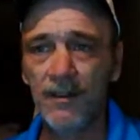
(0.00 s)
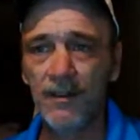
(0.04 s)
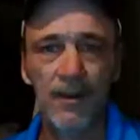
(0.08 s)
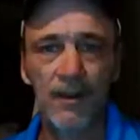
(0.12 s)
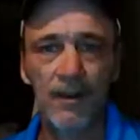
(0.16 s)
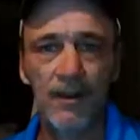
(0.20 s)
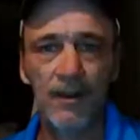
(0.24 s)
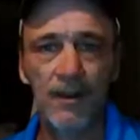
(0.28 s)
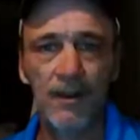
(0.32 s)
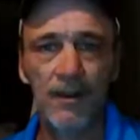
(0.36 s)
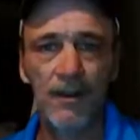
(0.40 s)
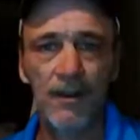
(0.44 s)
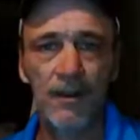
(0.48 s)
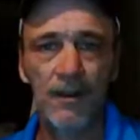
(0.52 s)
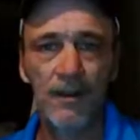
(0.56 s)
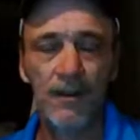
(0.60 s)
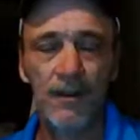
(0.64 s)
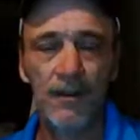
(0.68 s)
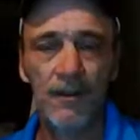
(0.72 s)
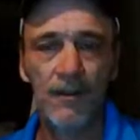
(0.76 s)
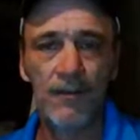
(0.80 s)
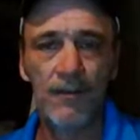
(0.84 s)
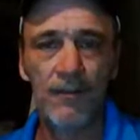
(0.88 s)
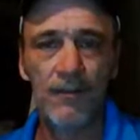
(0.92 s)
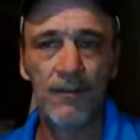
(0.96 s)

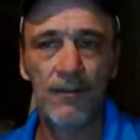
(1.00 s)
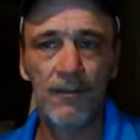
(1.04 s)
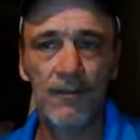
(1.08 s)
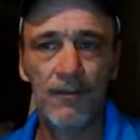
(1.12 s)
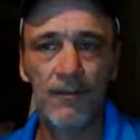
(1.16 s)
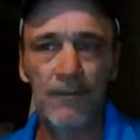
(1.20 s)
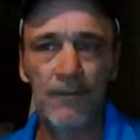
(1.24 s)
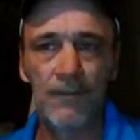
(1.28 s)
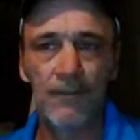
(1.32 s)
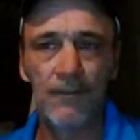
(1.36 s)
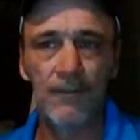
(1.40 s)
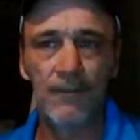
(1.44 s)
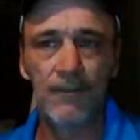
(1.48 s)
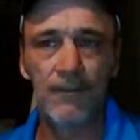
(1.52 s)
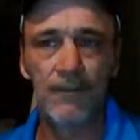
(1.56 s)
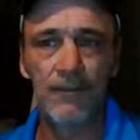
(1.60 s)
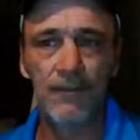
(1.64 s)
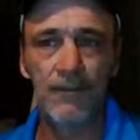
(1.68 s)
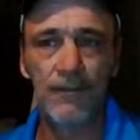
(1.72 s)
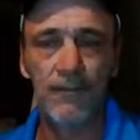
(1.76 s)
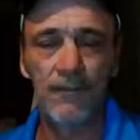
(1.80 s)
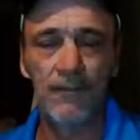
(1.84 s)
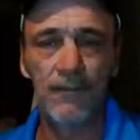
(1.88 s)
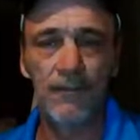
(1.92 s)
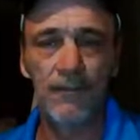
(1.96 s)

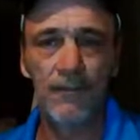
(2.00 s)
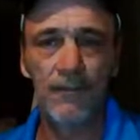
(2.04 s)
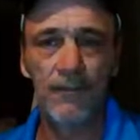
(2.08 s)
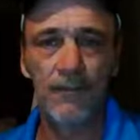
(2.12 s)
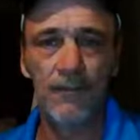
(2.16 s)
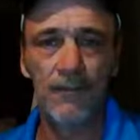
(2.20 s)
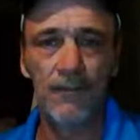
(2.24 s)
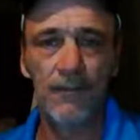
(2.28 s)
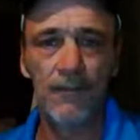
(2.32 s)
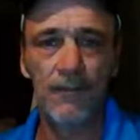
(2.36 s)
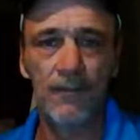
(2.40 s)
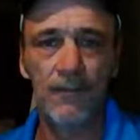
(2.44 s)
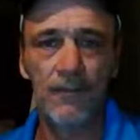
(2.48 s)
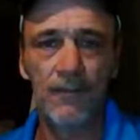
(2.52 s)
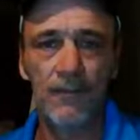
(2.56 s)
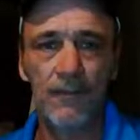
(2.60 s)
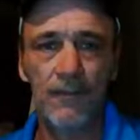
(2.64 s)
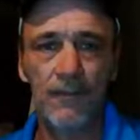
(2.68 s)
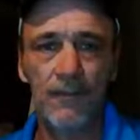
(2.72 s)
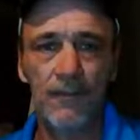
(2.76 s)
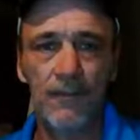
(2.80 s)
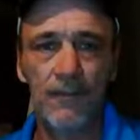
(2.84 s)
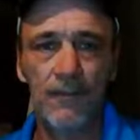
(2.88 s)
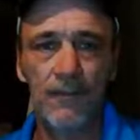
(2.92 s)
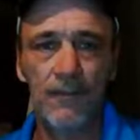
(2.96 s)

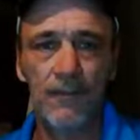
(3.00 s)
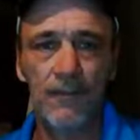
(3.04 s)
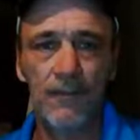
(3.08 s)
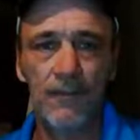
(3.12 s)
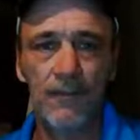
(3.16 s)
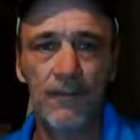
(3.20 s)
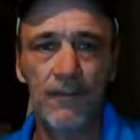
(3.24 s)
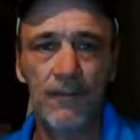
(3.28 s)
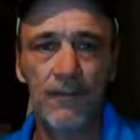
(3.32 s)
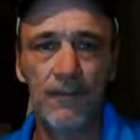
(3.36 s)
(no one is talking)